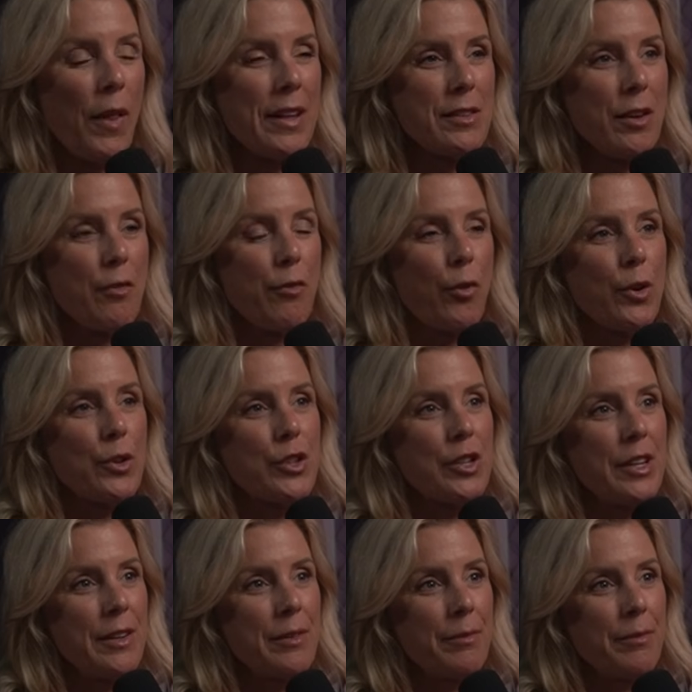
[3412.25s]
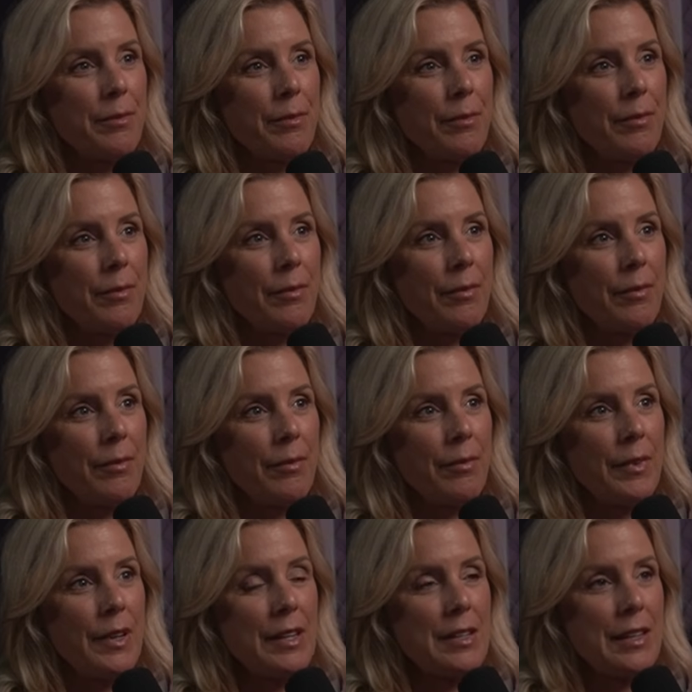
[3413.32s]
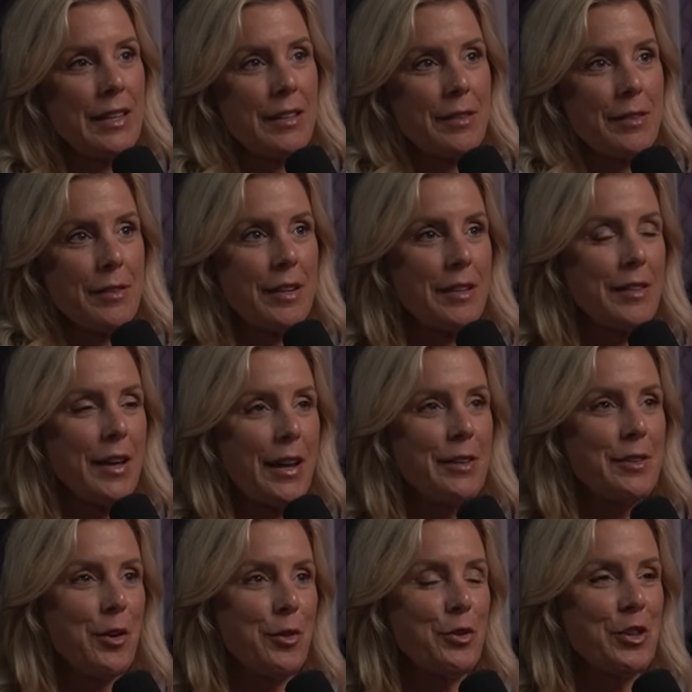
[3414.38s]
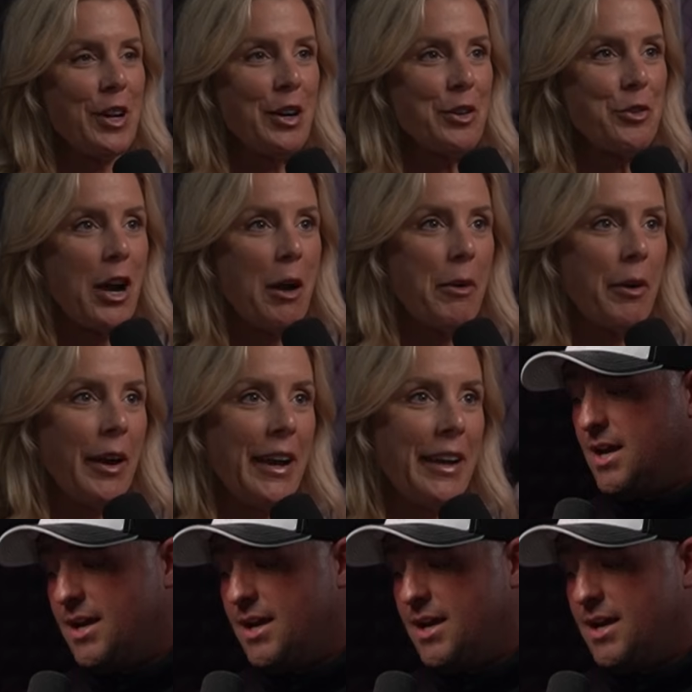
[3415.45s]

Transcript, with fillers: Well, that's unfortunate. Yeah, it is. And it, he's he's got his own share of drama, right?